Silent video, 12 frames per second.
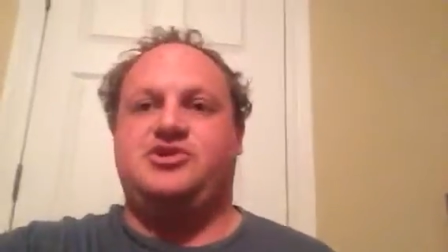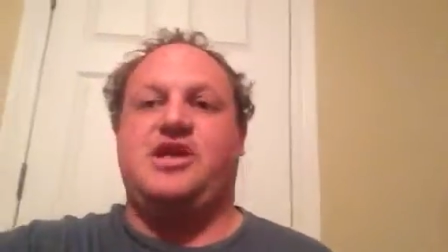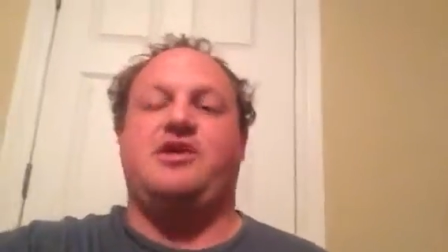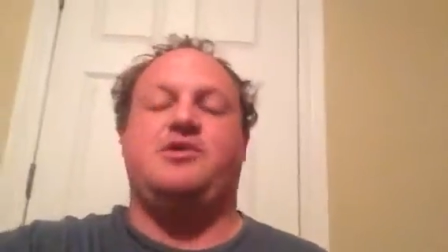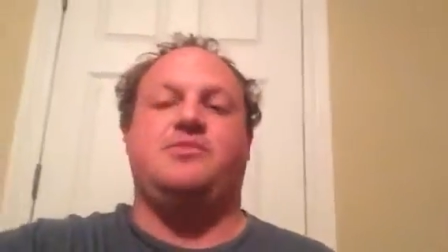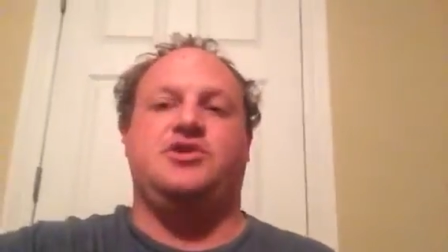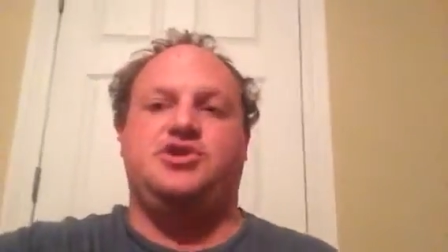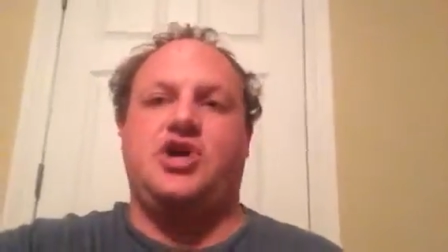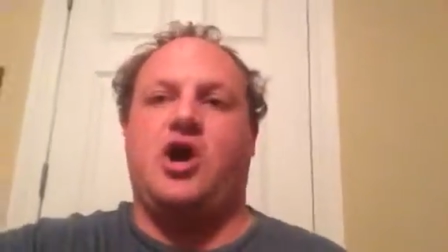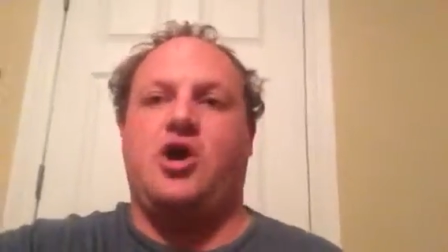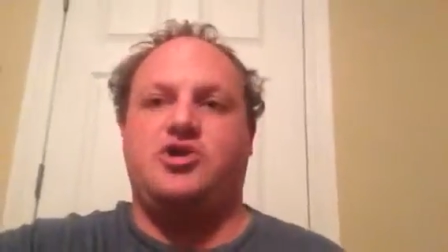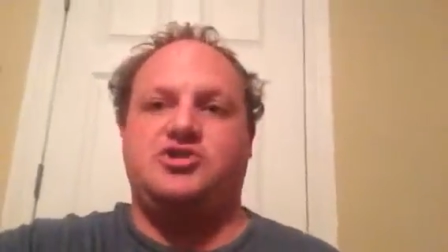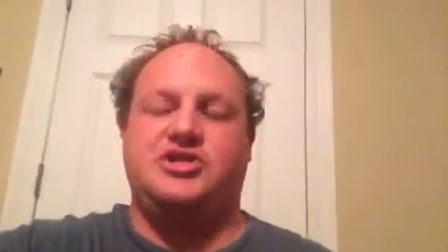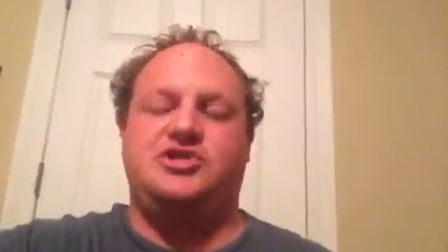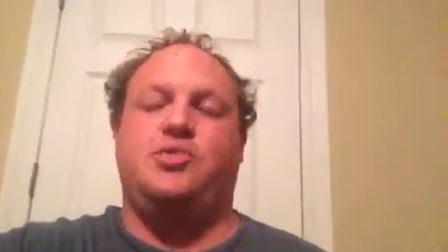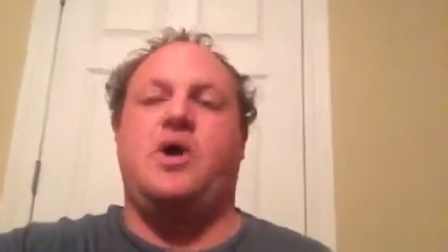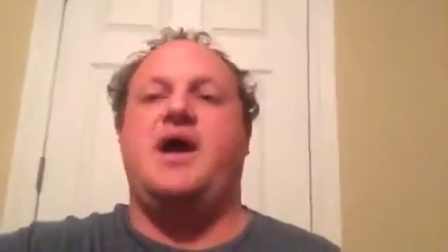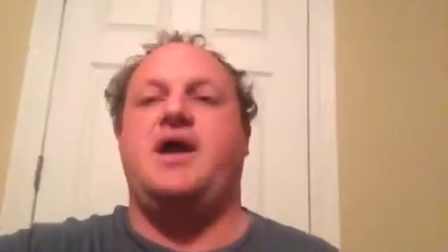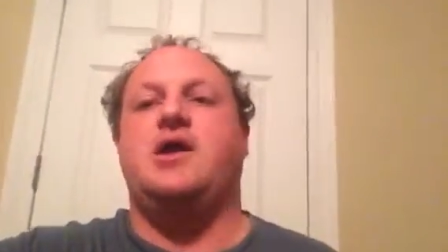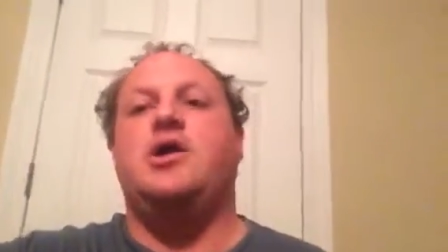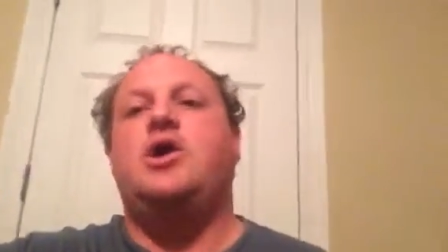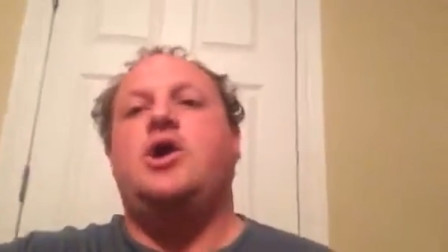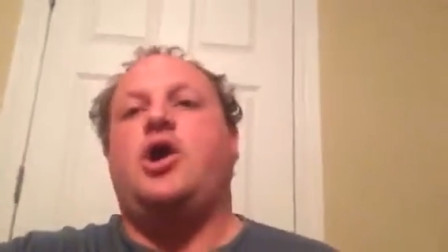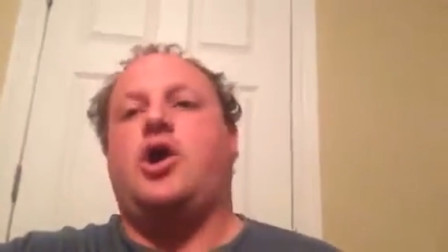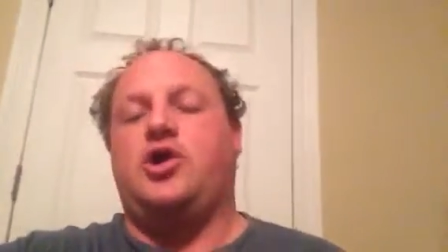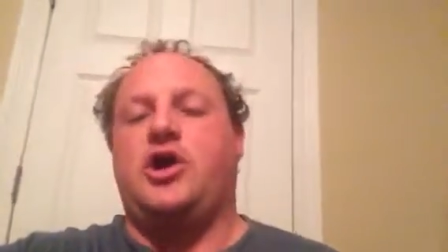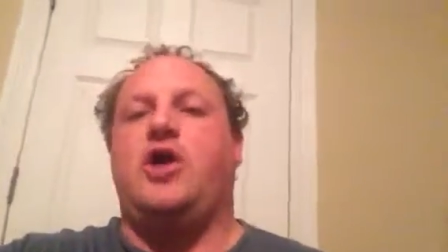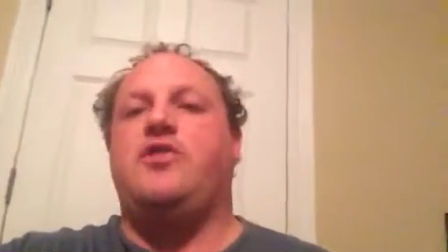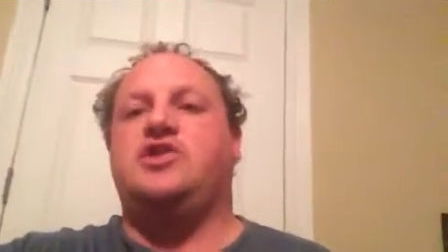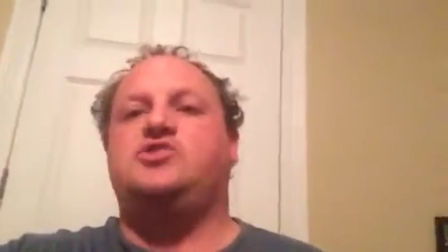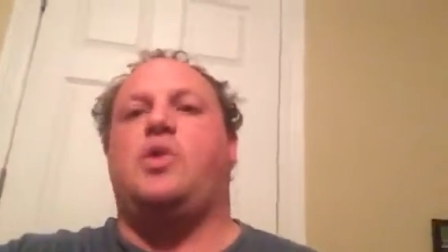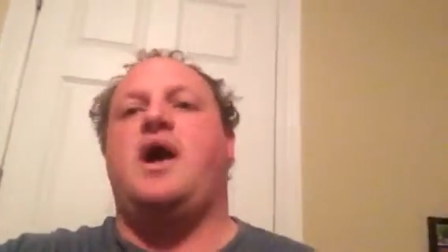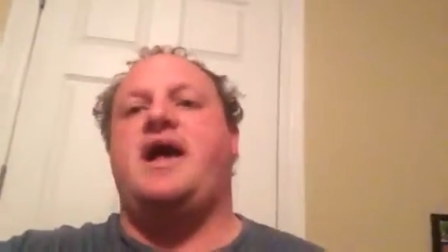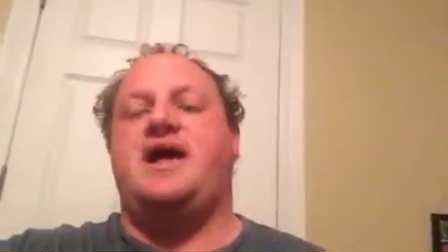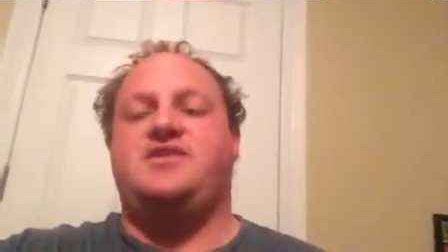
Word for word: telling them to charge this way or go this way.